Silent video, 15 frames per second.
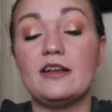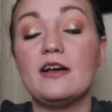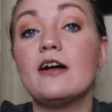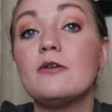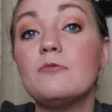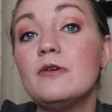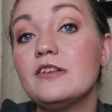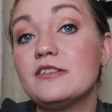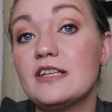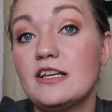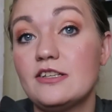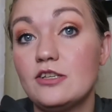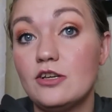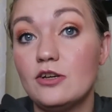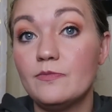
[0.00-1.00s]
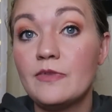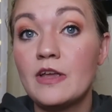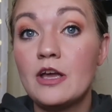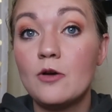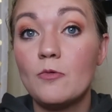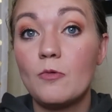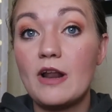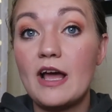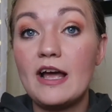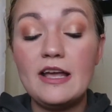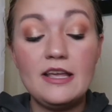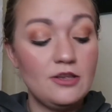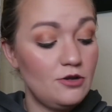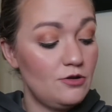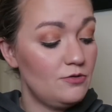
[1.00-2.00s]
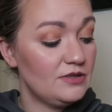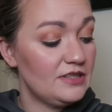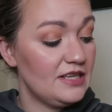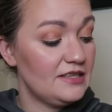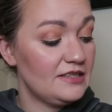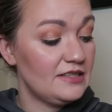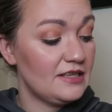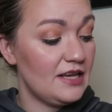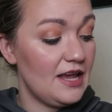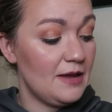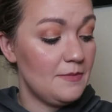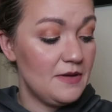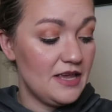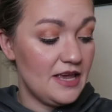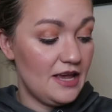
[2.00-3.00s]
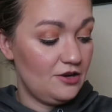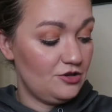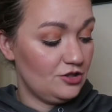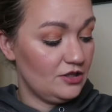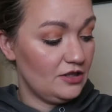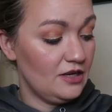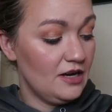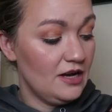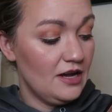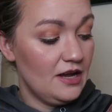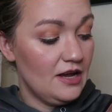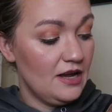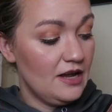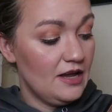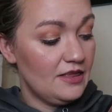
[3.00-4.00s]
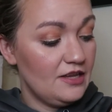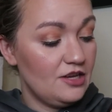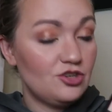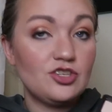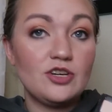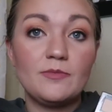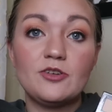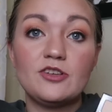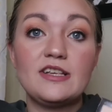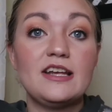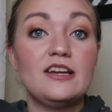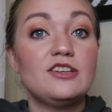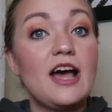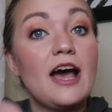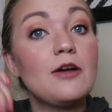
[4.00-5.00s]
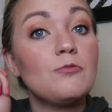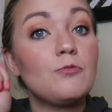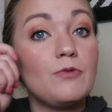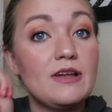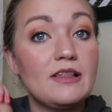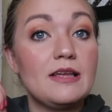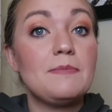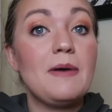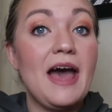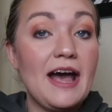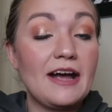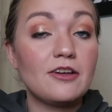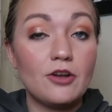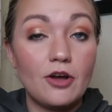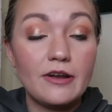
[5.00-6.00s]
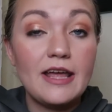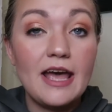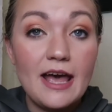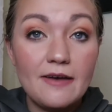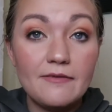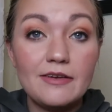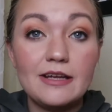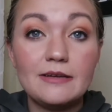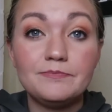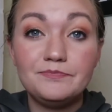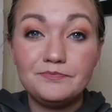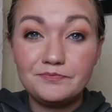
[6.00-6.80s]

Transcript: Now I will say too, when I use these ABH, these shimmer shades, I really pack it on heavy